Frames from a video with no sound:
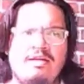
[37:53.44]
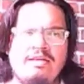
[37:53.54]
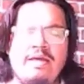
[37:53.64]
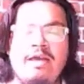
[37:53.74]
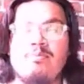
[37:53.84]

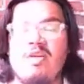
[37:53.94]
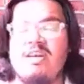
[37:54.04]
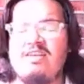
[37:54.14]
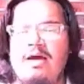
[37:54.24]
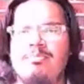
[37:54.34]
gameplay
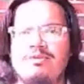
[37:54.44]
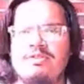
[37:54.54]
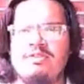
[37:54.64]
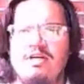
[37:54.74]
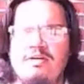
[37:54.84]
type of
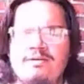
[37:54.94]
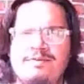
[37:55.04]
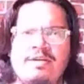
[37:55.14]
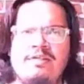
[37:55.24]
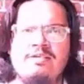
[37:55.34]
stuff
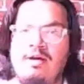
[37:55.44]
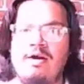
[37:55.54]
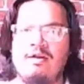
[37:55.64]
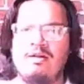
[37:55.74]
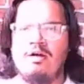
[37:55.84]
and
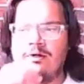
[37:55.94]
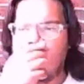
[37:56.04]
dialogue.